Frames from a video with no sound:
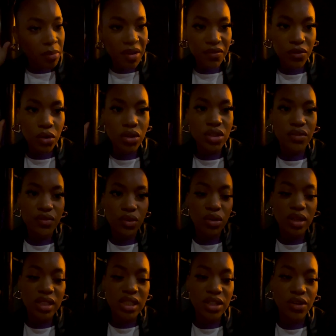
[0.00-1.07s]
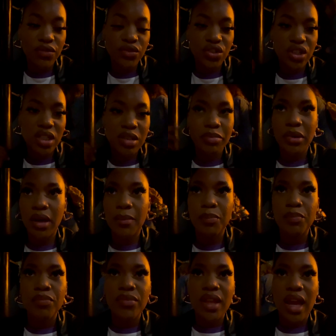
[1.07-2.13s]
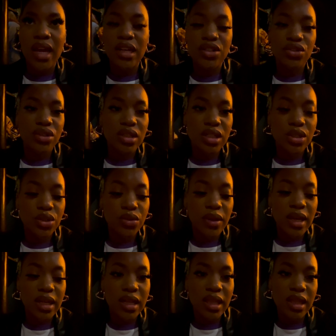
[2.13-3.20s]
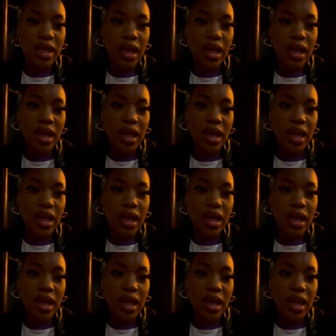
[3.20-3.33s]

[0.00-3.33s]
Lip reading: I forgot to vlog in Selfridges, but I literally didn't do anything.